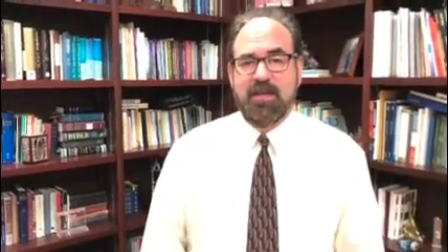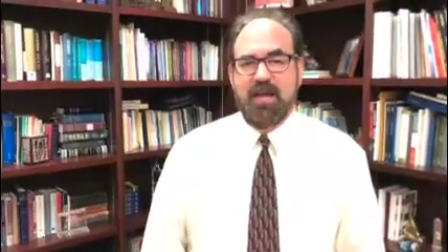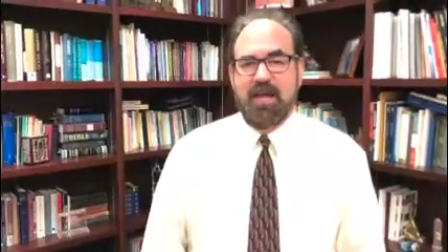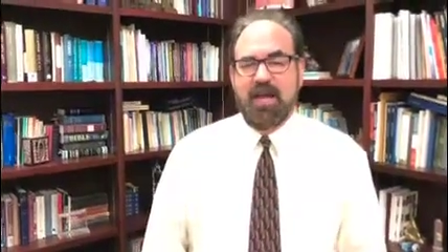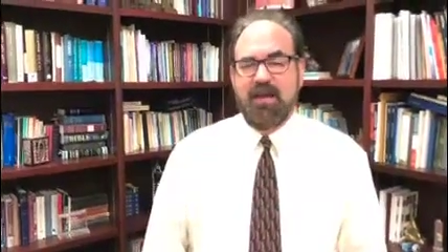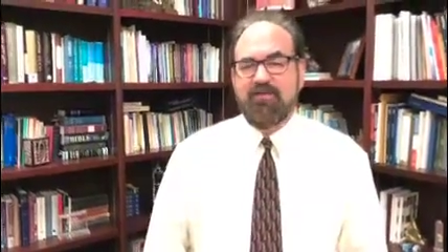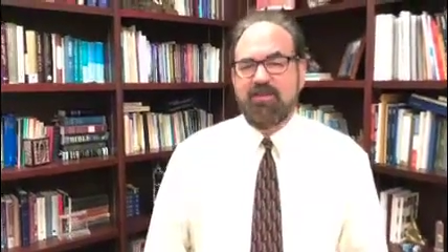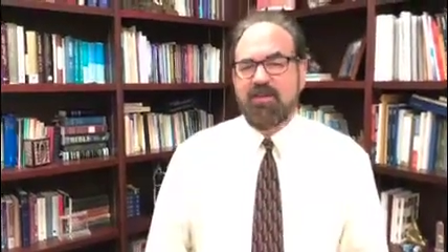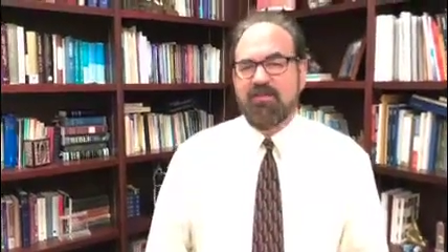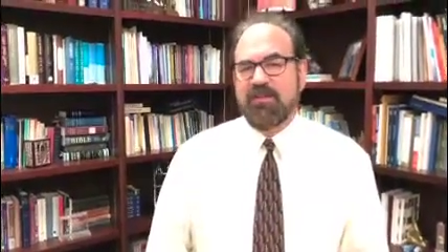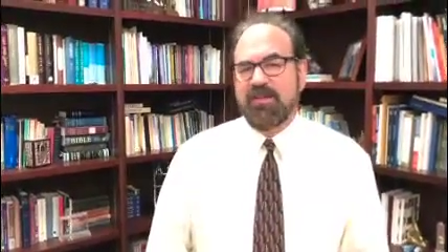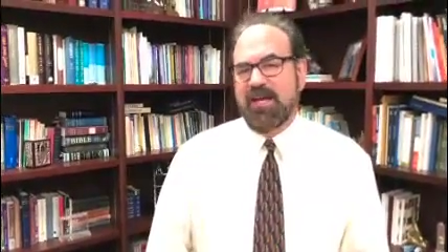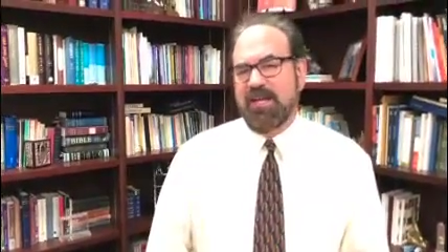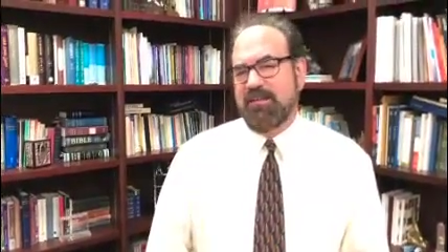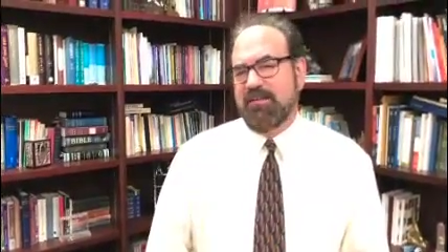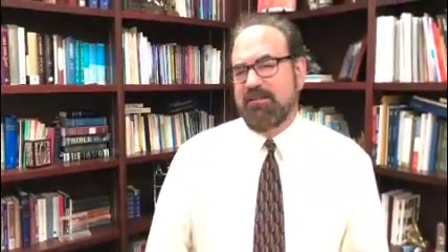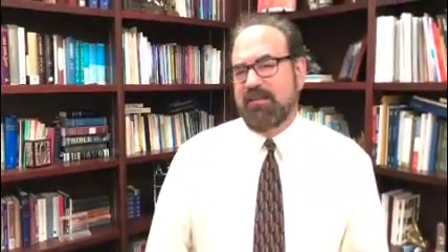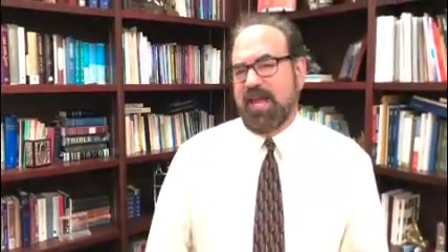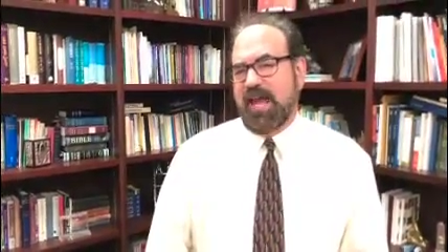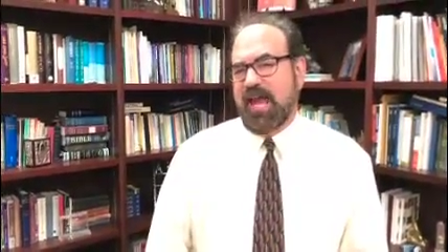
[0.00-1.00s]
Have you ever
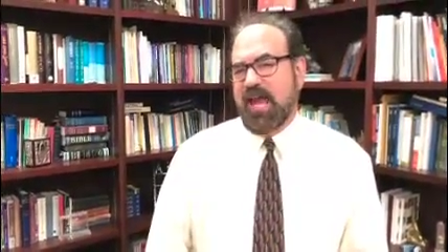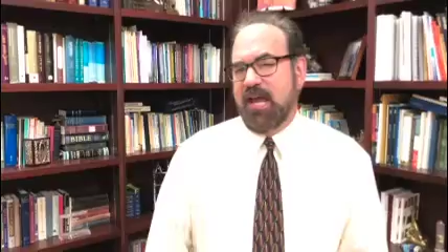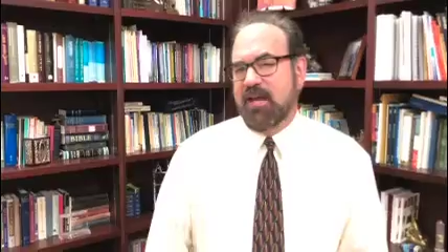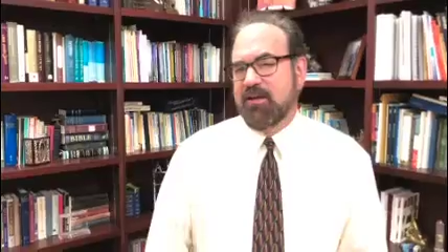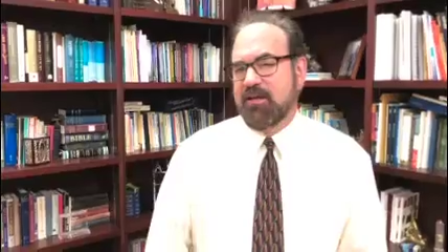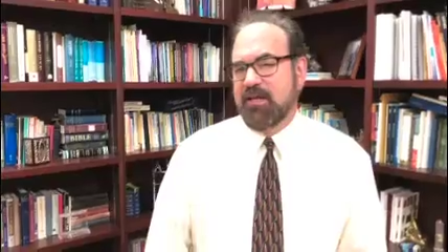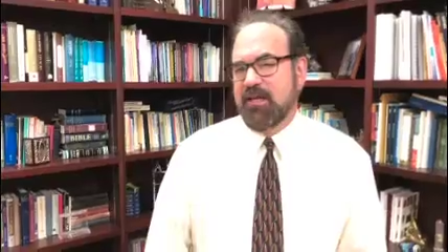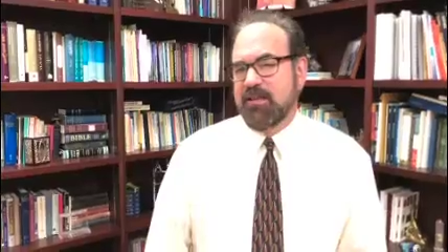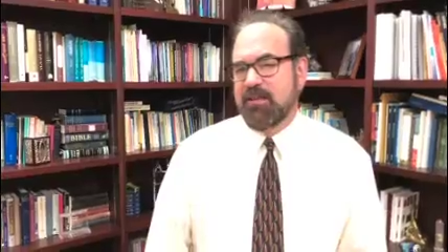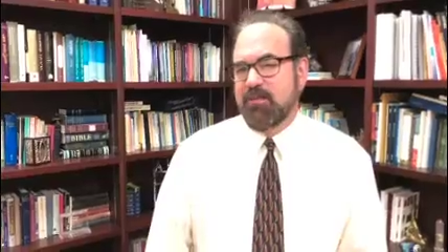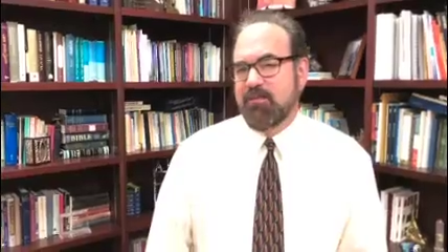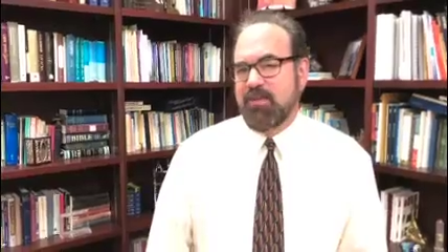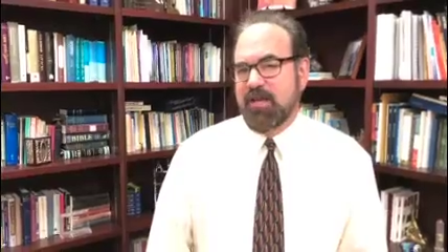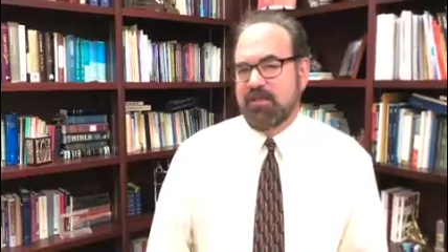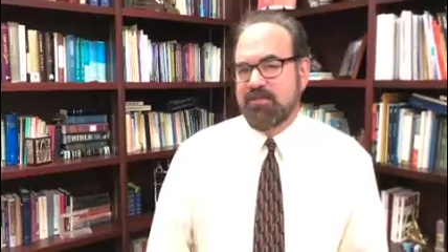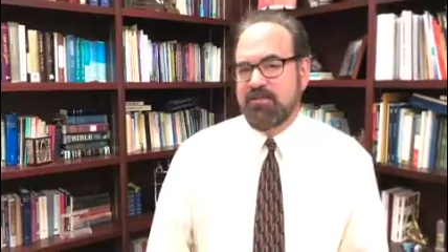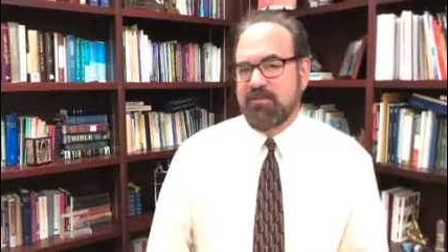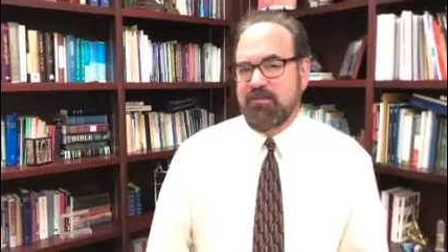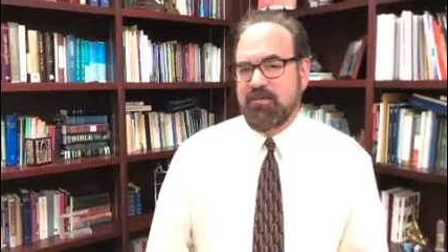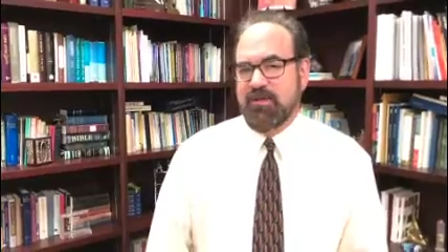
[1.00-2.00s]
let anger get the
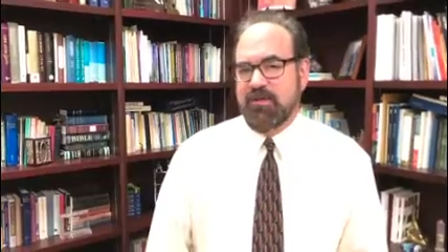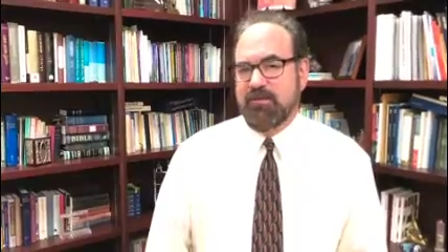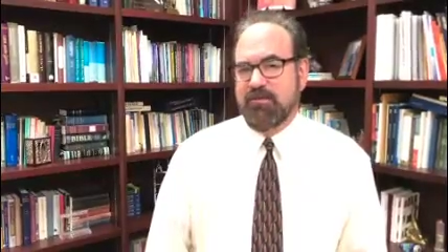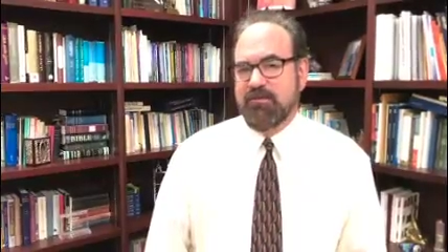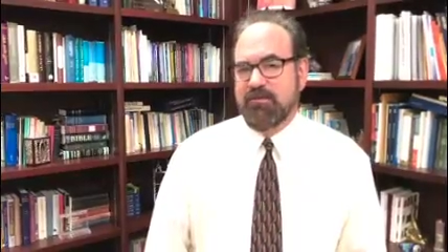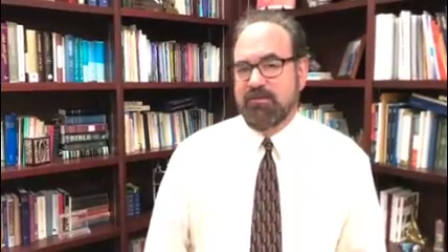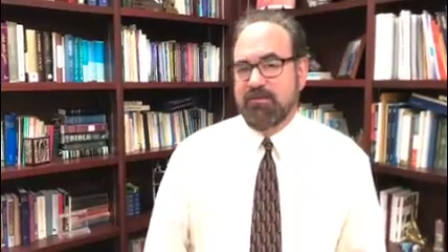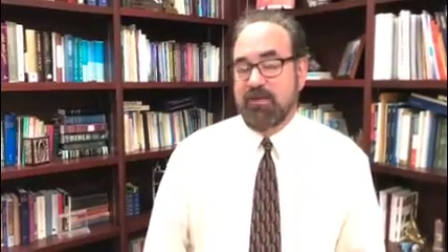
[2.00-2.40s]
best of you?